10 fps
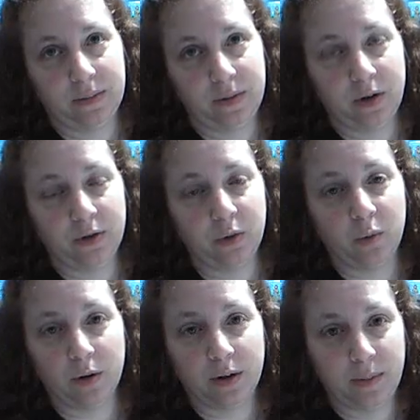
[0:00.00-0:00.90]
also
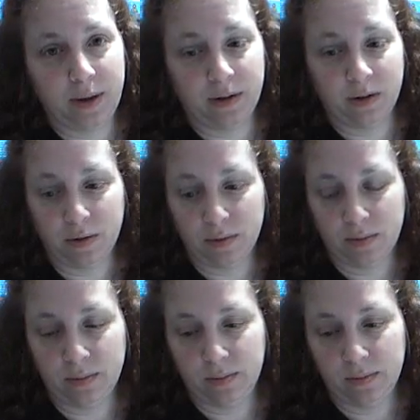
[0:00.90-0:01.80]
worried about her
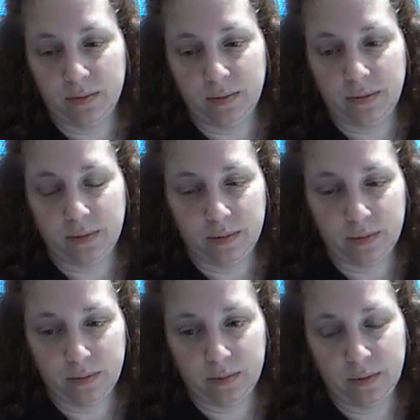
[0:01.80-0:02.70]

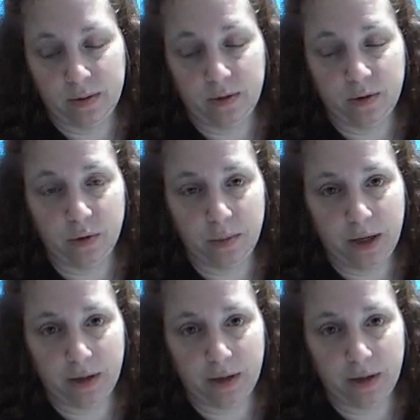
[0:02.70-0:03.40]
soon-to-be